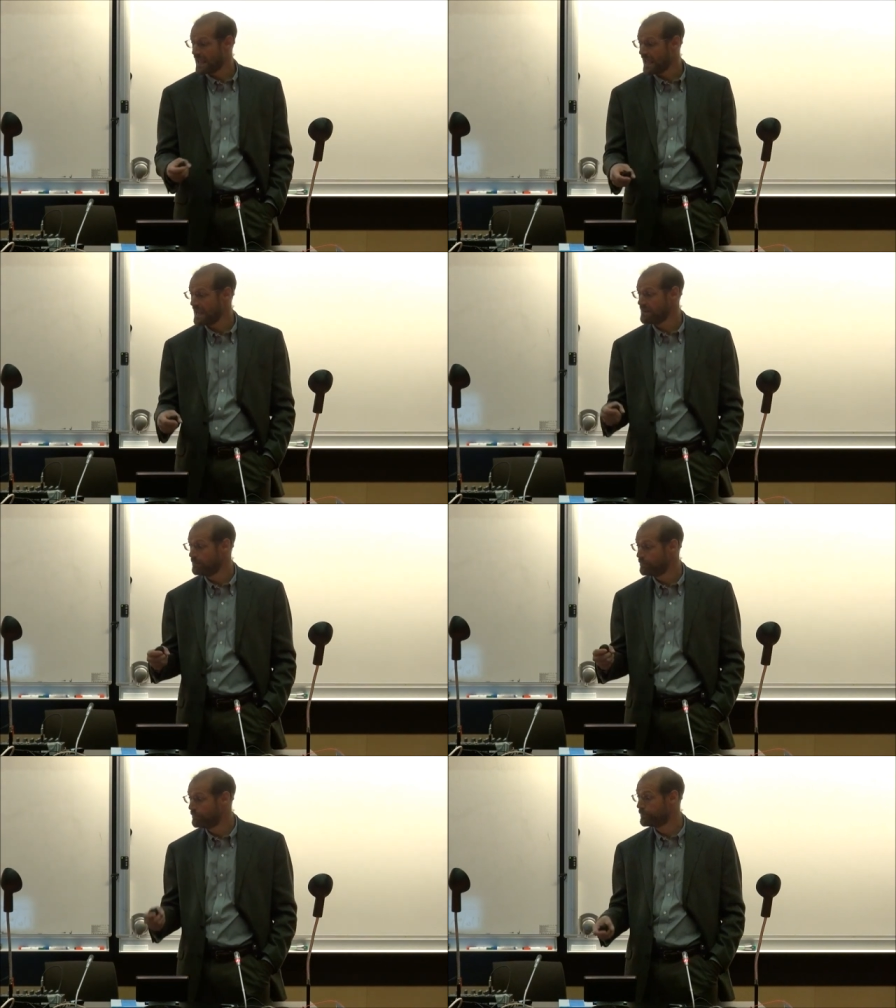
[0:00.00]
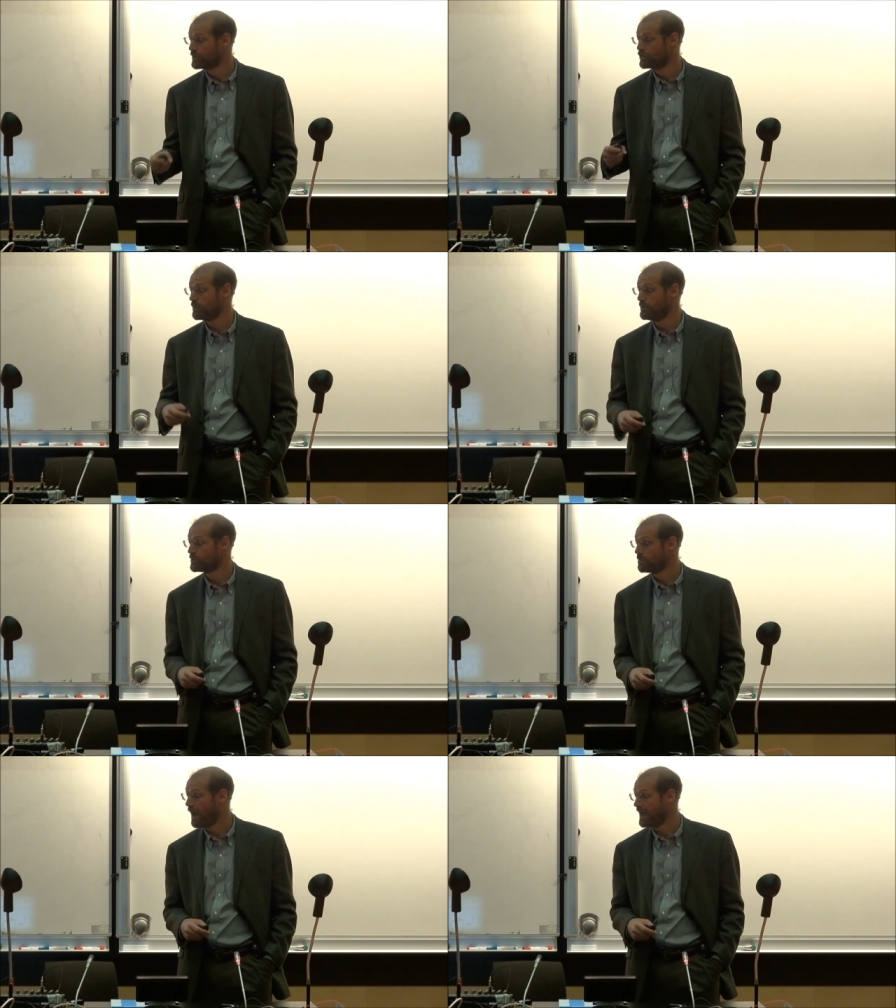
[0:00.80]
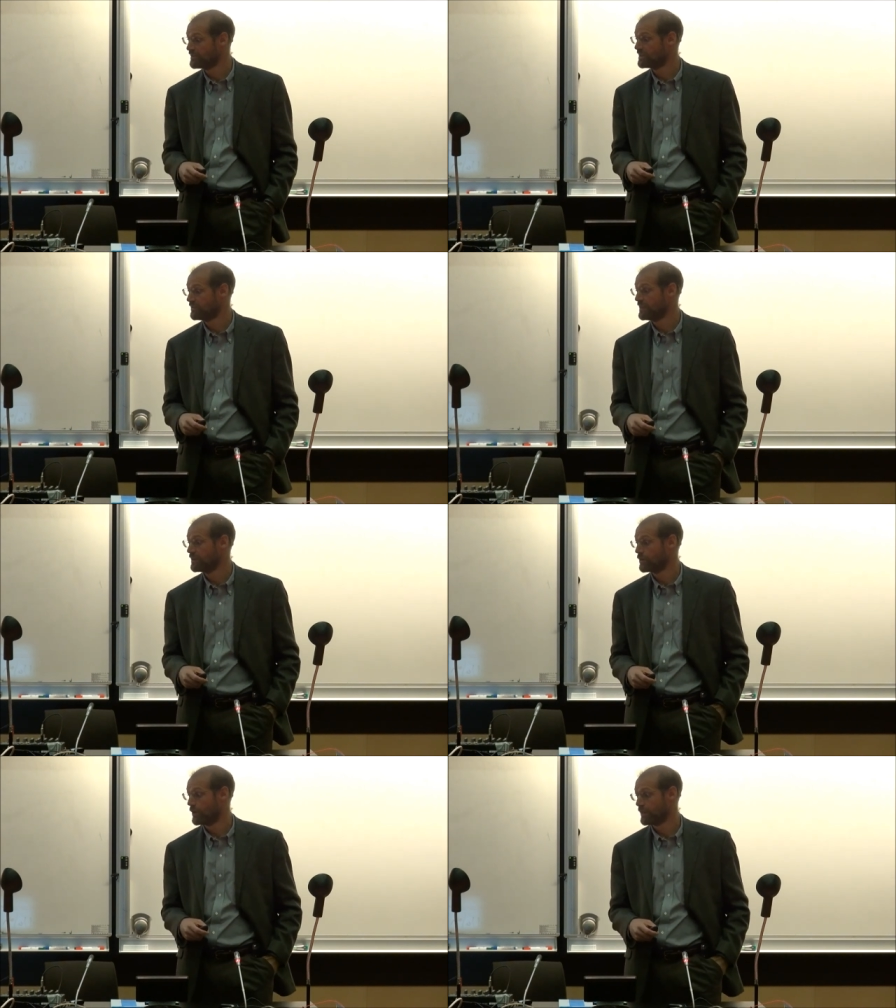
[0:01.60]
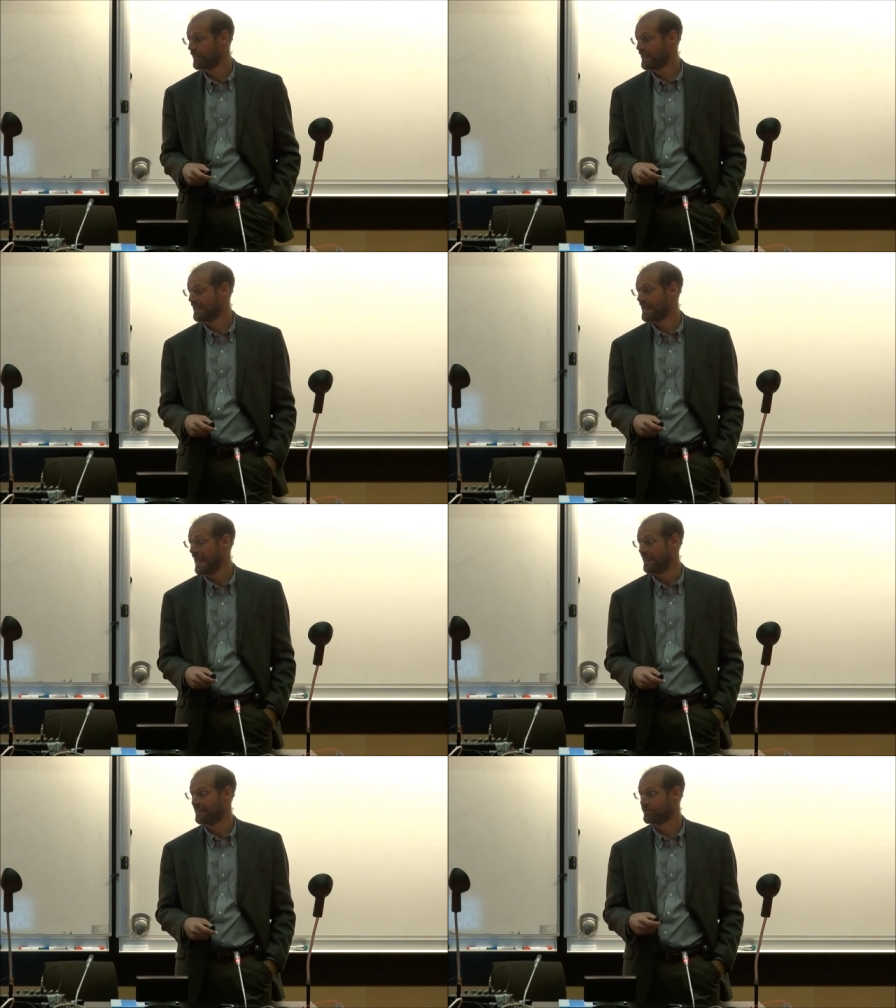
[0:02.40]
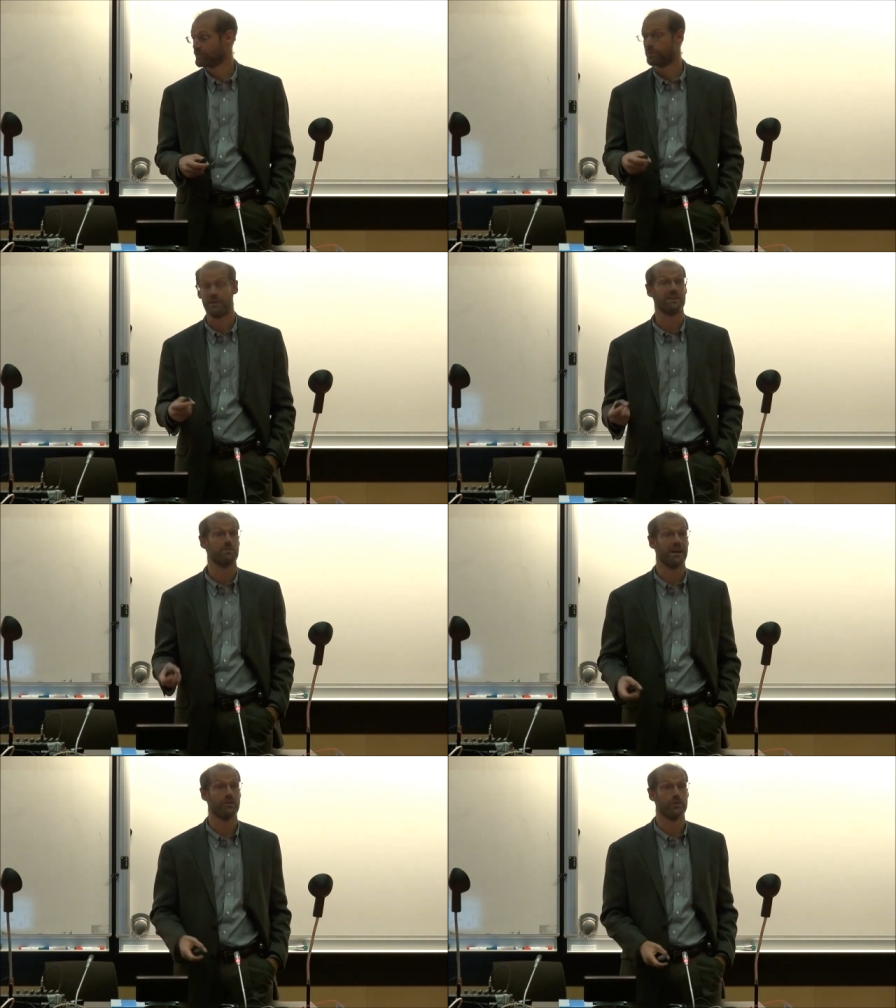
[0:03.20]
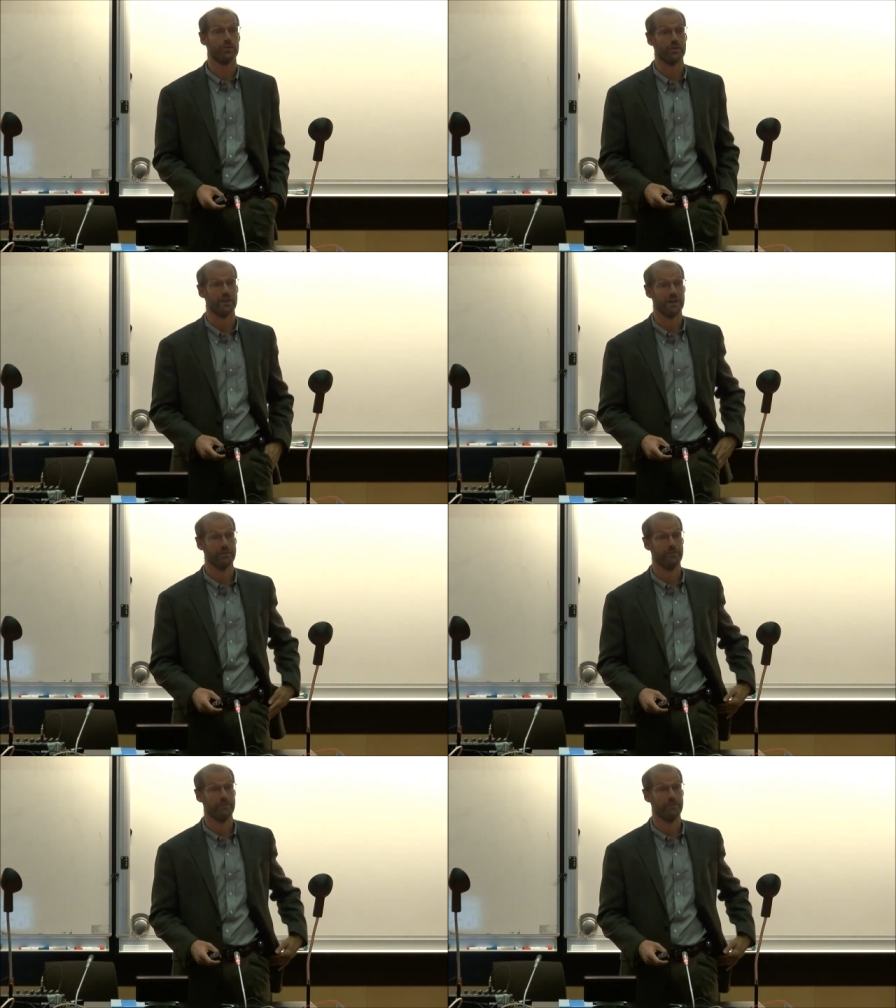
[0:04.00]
aid contributes positively to growth at levels predicted by growth theory.